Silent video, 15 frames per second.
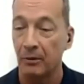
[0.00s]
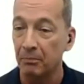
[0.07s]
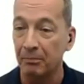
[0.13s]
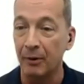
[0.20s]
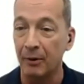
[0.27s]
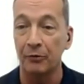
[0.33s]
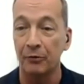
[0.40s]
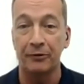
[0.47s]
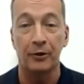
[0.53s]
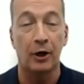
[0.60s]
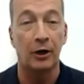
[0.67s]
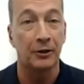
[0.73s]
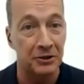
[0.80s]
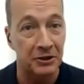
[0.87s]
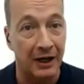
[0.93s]
both
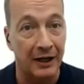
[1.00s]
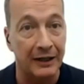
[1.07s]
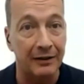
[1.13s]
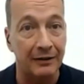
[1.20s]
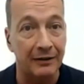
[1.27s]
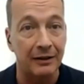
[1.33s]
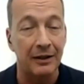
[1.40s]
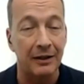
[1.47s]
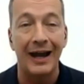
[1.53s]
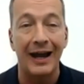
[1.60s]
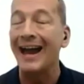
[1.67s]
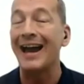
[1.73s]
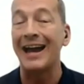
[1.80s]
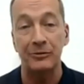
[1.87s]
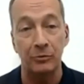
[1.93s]
on-site
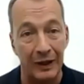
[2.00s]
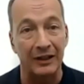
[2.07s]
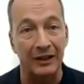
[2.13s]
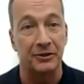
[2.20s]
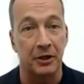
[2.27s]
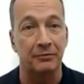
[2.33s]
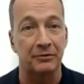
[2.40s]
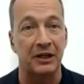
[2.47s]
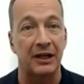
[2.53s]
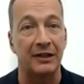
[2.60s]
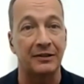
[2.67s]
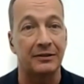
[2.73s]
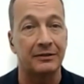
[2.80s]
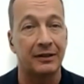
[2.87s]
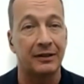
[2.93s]
as well as off-site.
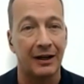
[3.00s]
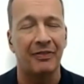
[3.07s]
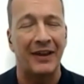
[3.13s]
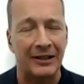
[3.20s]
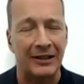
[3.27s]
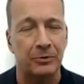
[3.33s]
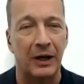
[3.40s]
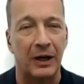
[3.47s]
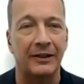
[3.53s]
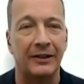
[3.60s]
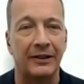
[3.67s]
That's why.